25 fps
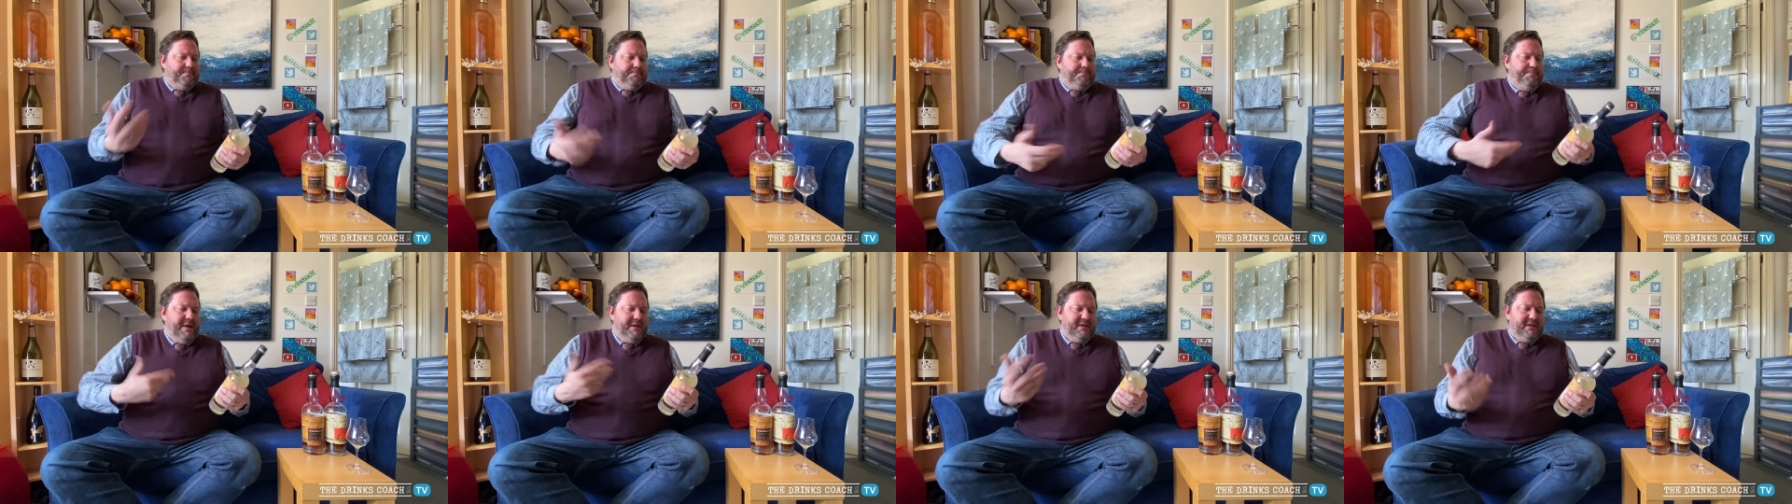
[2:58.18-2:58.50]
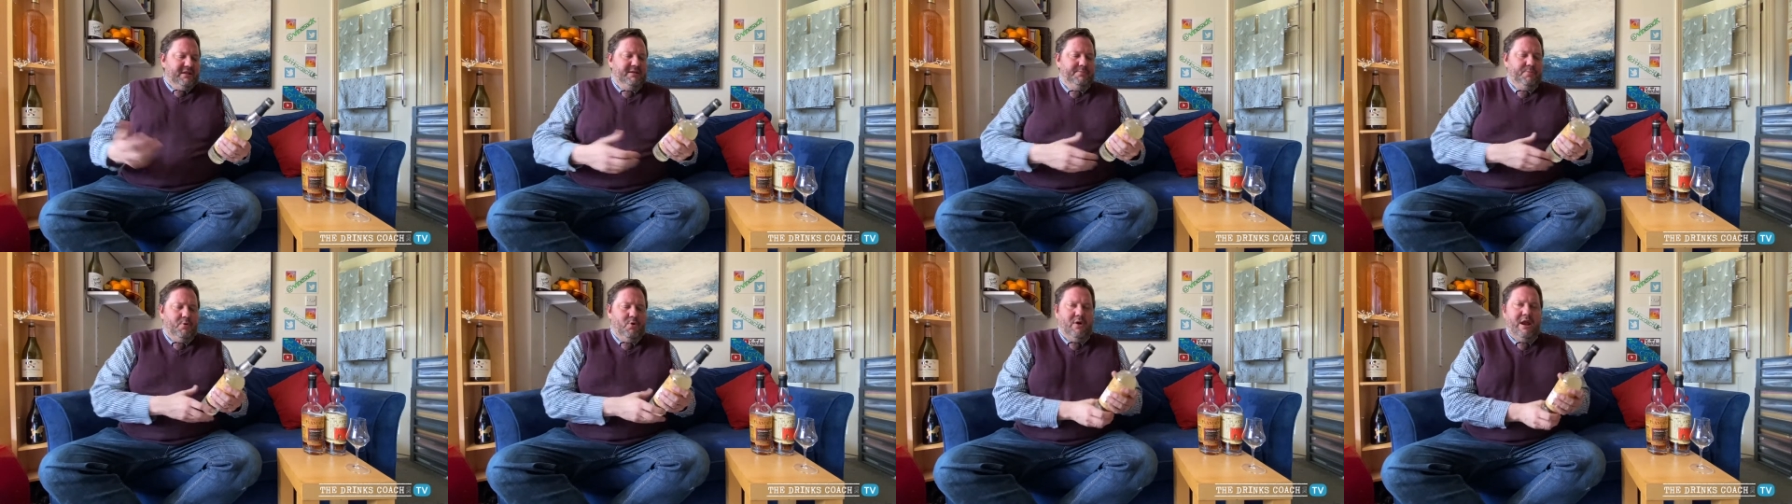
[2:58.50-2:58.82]
bundle
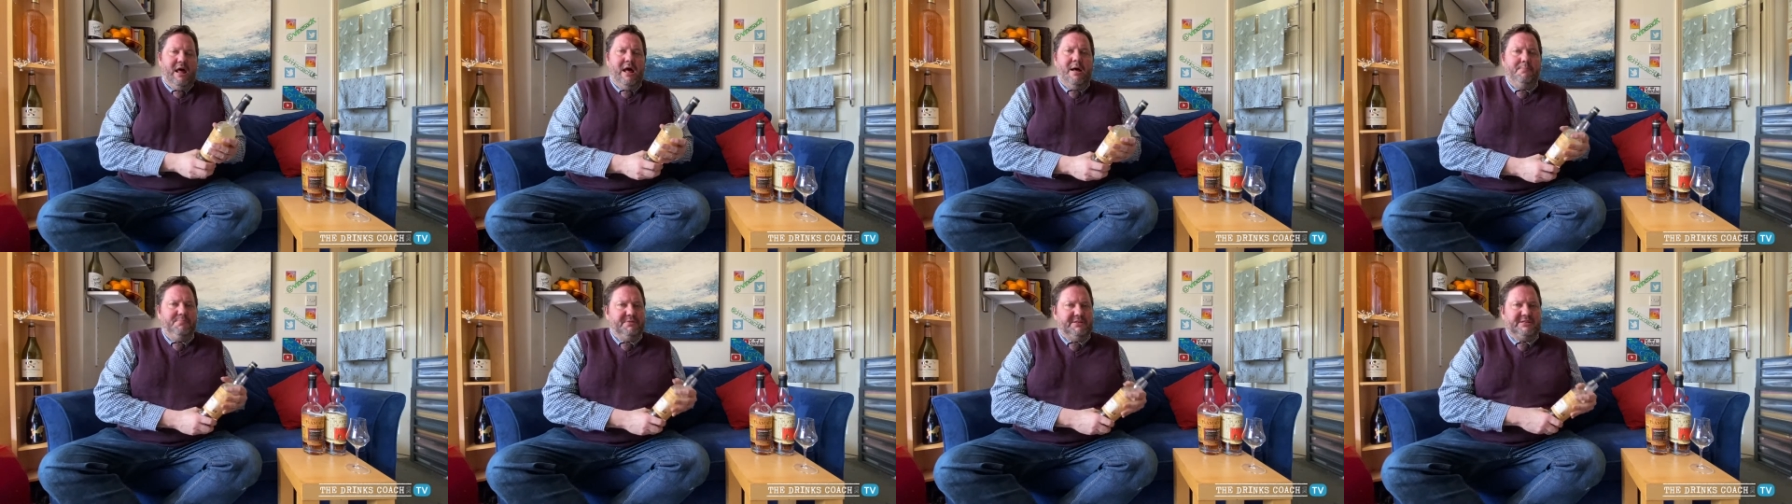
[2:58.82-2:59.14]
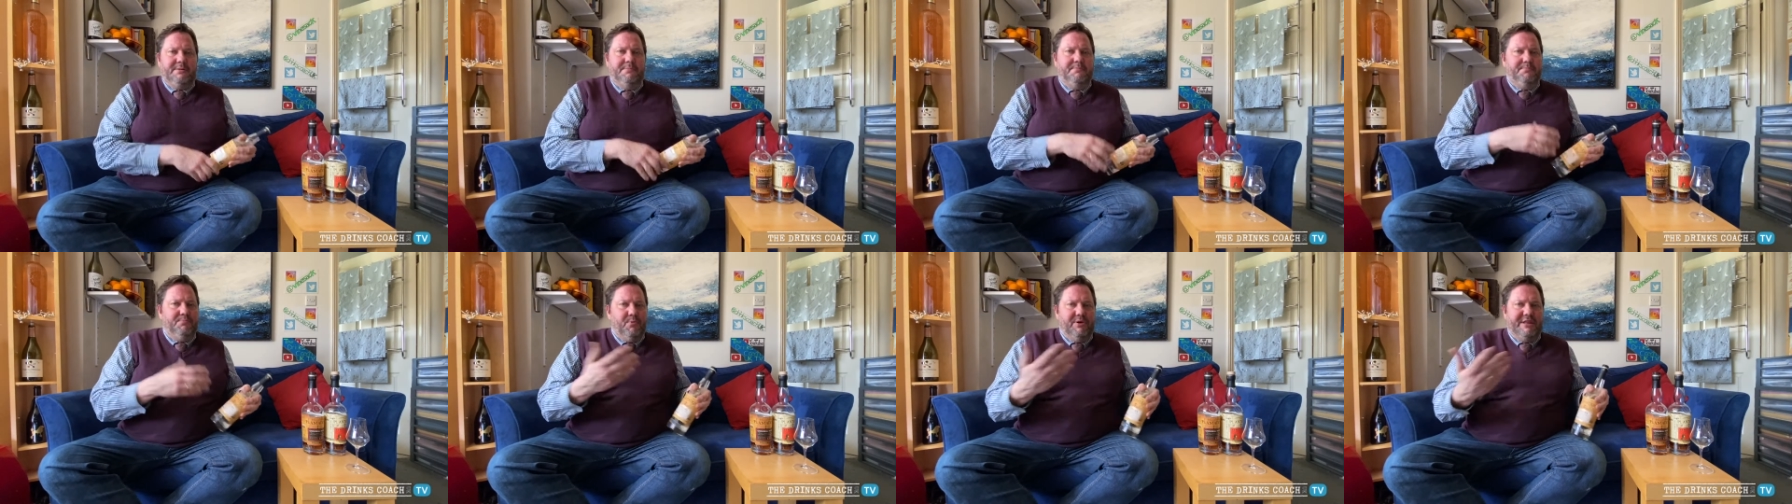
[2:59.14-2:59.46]
them all up,
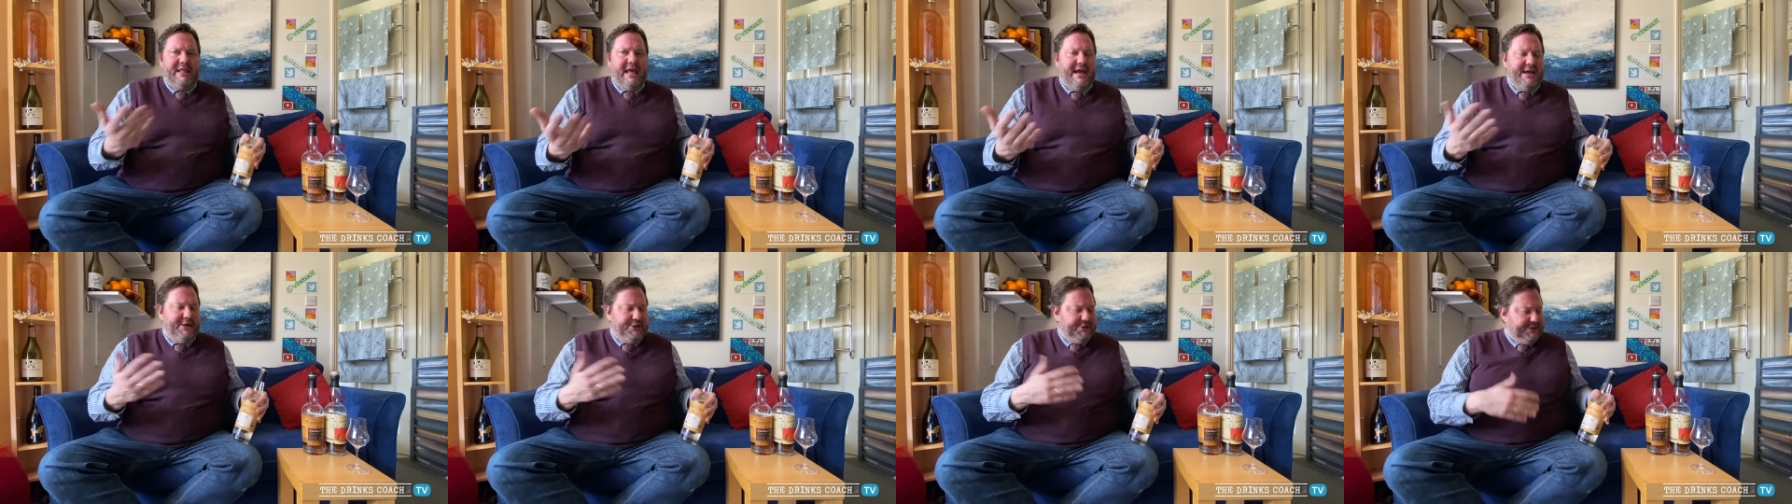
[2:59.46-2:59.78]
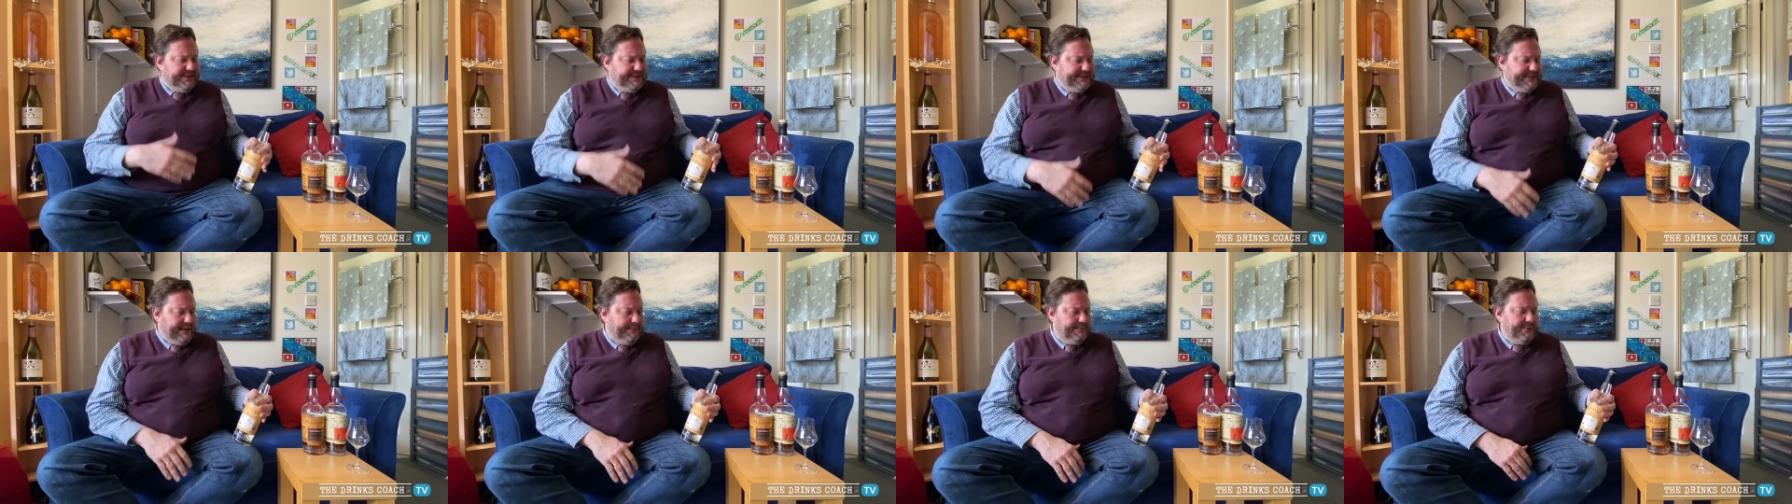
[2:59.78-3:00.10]
some with age
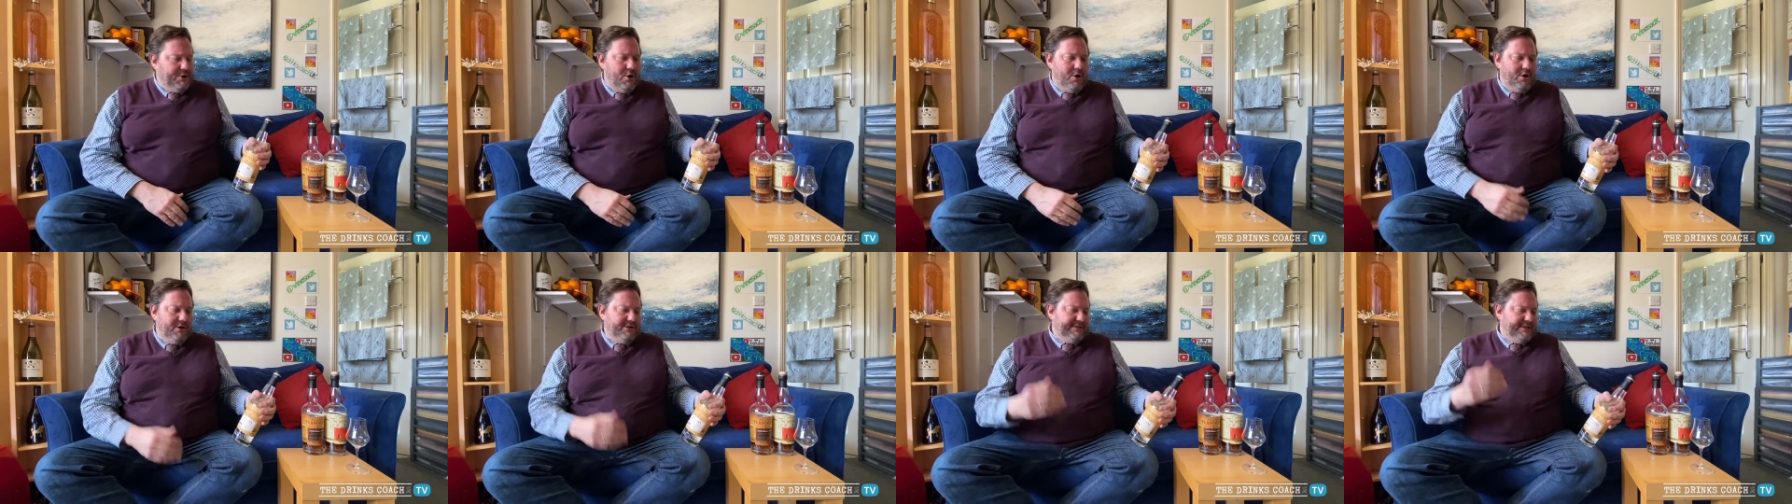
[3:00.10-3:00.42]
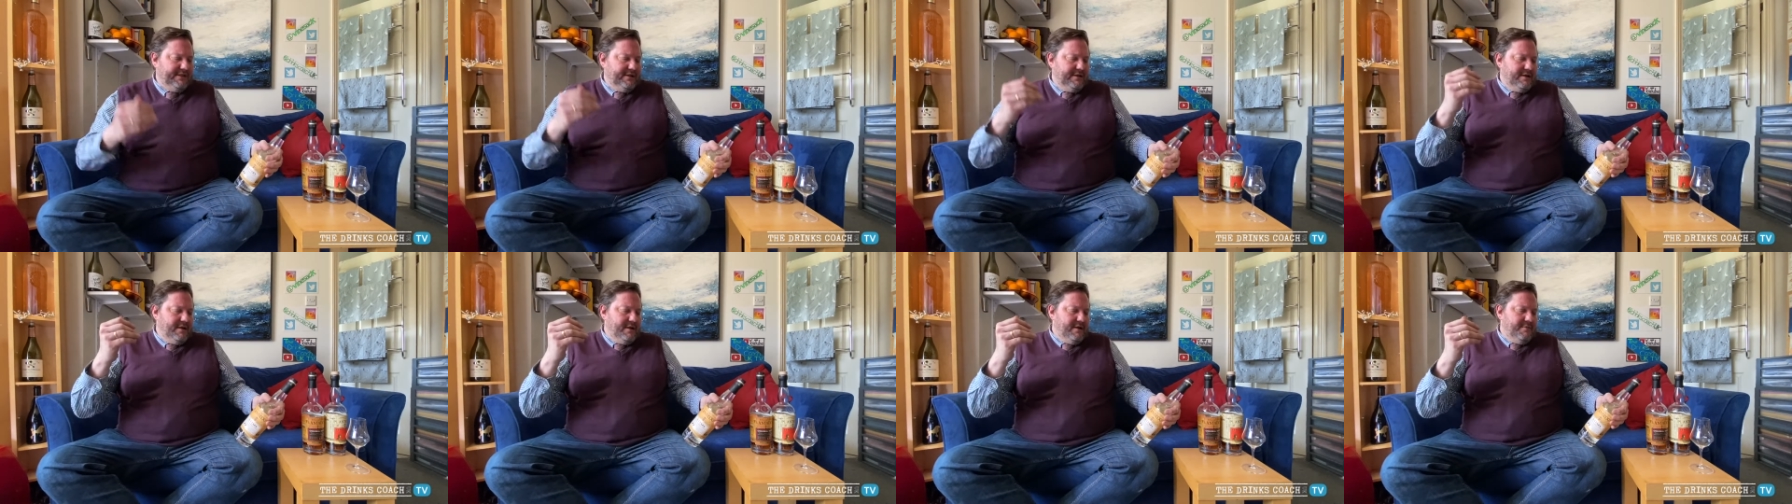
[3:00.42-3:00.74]
and some
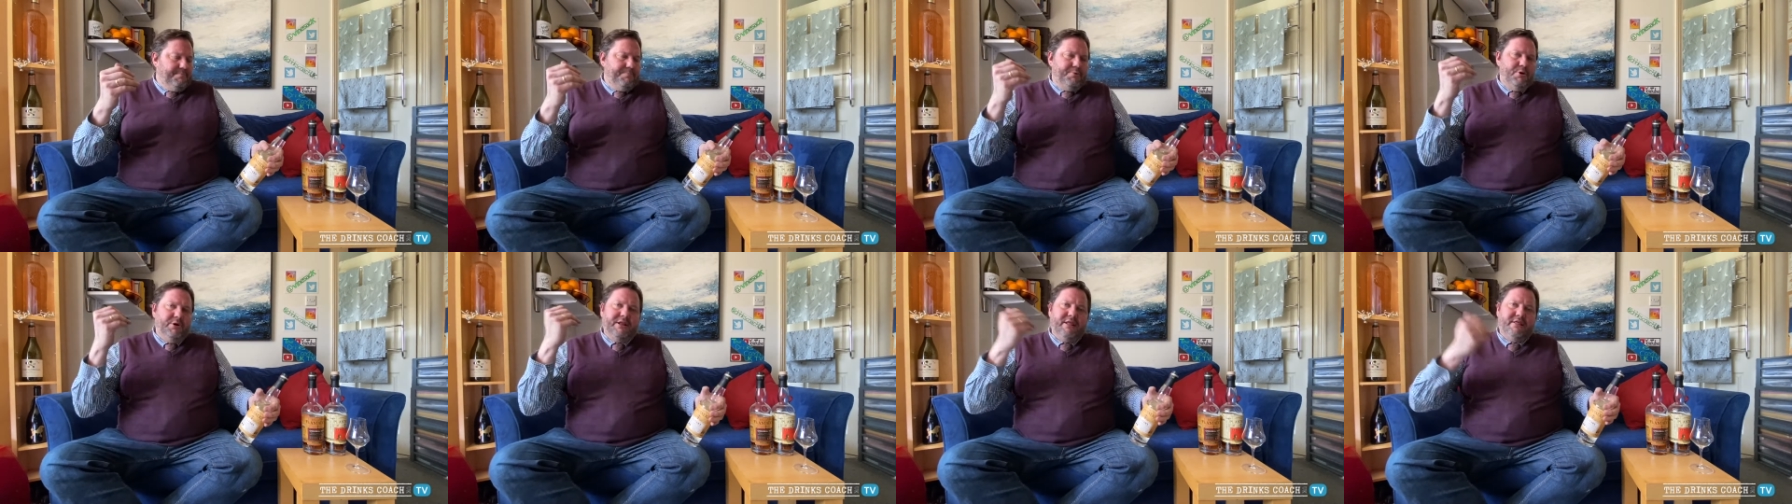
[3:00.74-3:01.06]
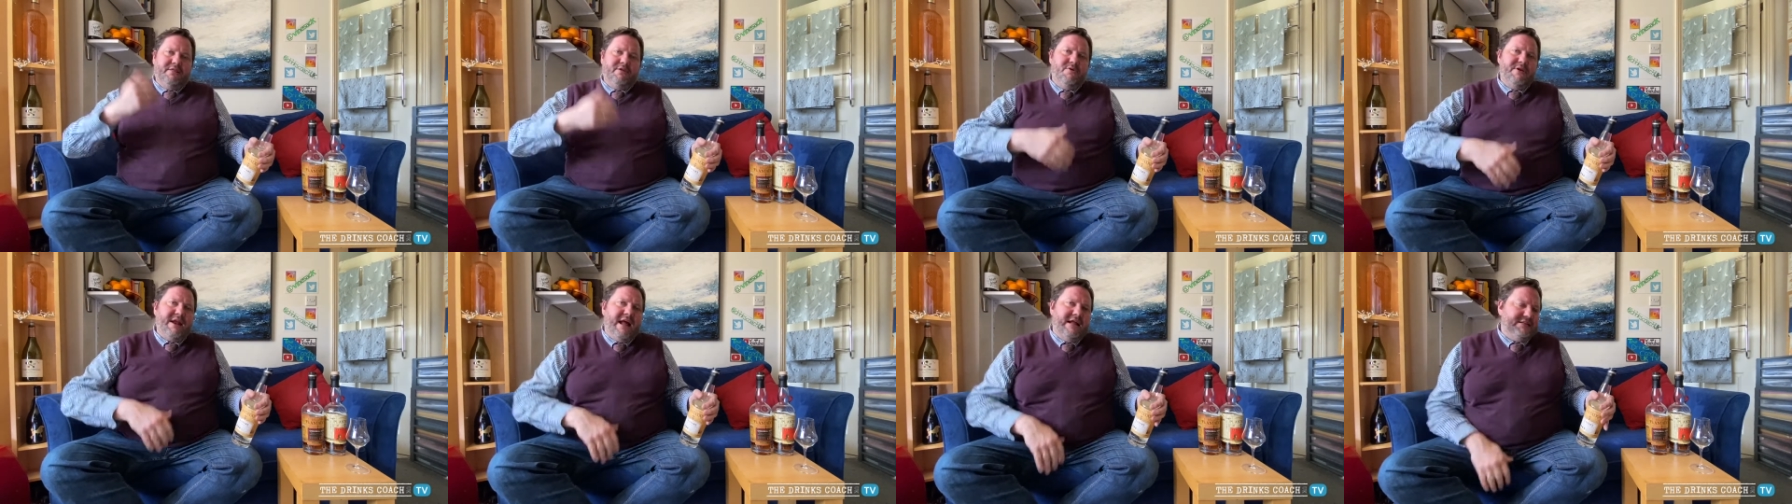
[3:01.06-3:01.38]
not. Put it
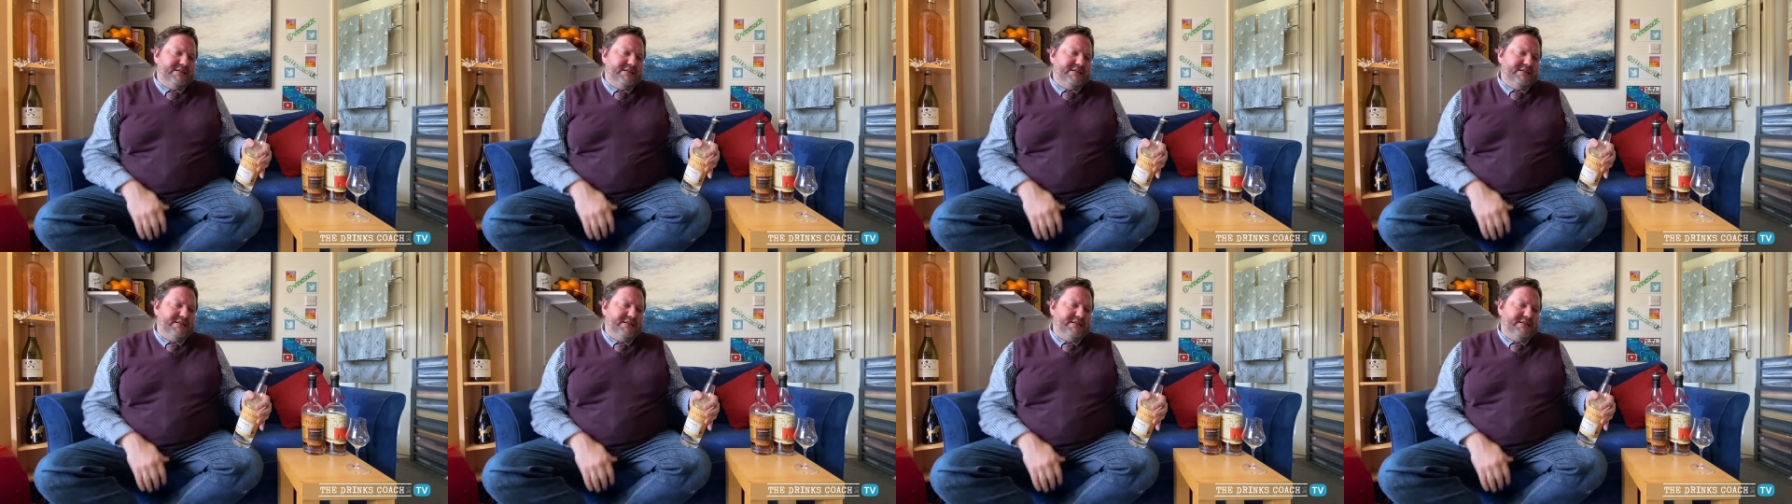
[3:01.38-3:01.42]
through an